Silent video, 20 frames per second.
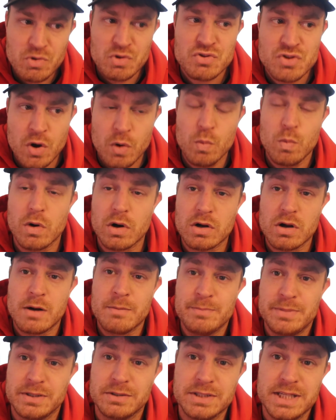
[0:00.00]
don't work
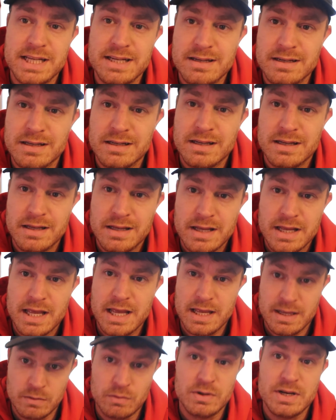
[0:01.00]
on building,
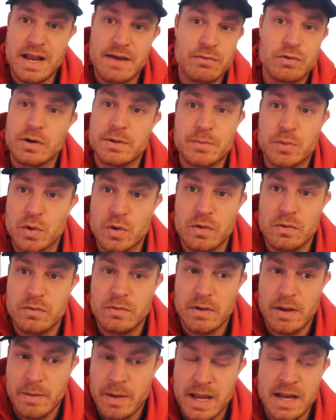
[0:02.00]
it will never
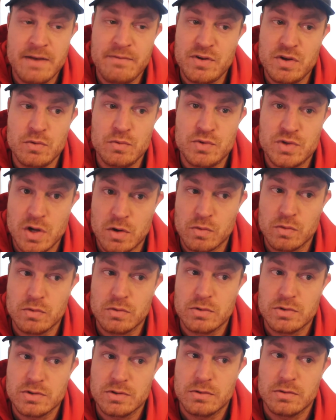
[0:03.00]
improve. And if you
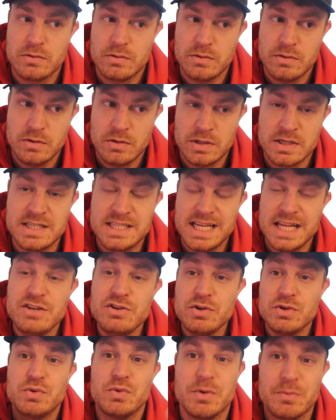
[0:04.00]
don't
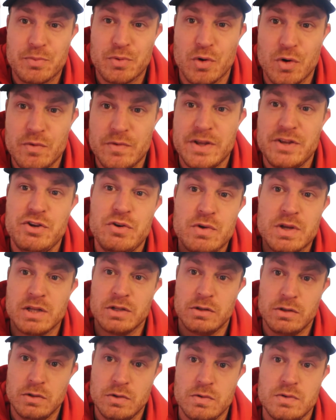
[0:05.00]
continue to improve it, you
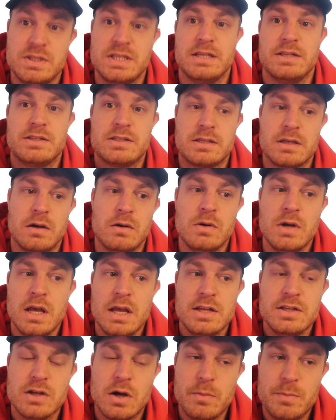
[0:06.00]
can lose it. So
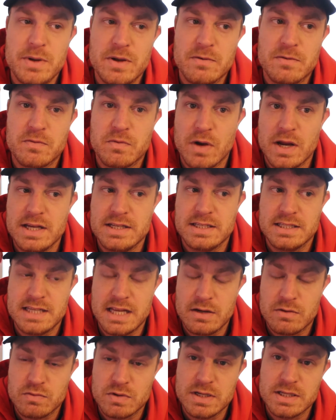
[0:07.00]
don't be afraid to
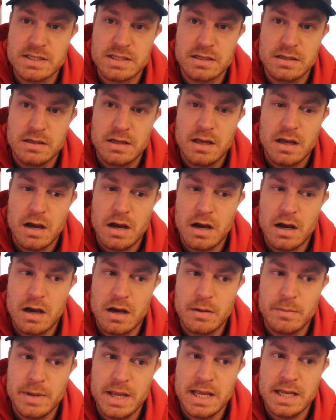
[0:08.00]
take risk.
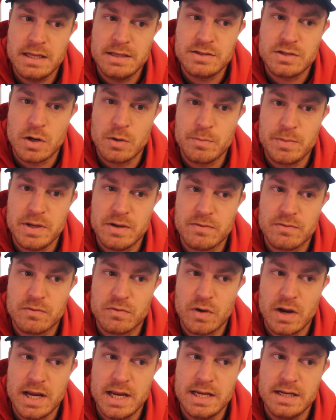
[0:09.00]
And don't be
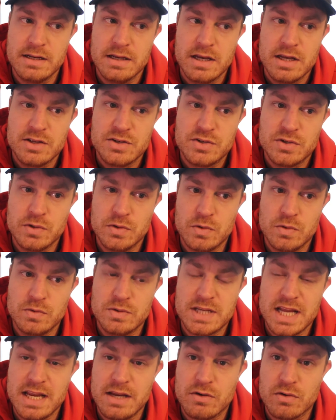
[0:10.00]
afraid
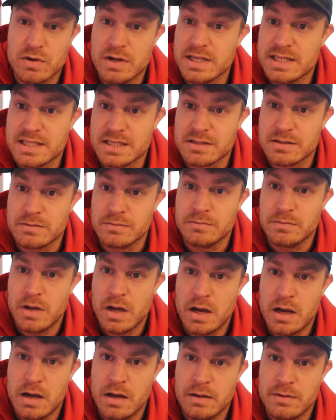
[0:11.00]
to take criticism.
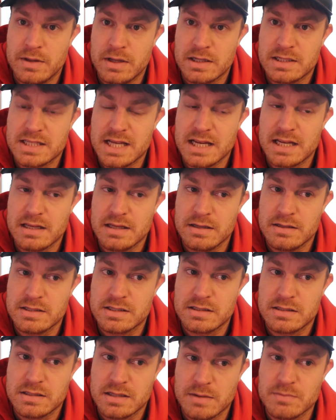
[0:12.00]
That can
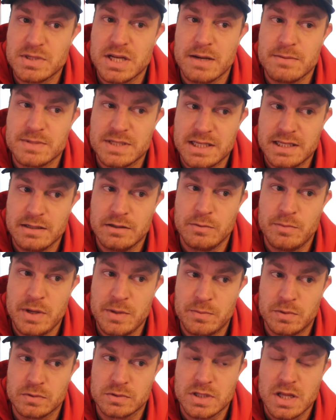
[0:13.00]
sometimes kill
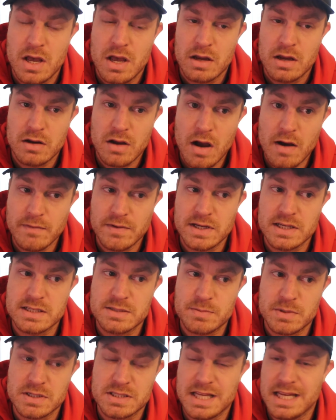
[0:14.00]
people's confidence,
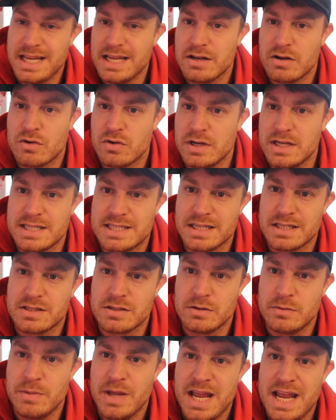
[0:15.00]
because they get
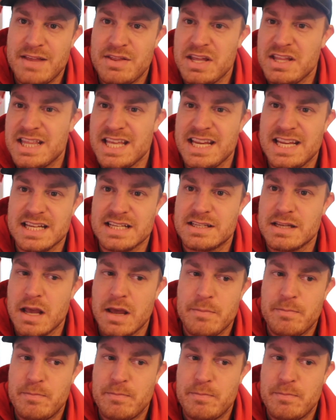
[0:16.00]
criticism and they think it's,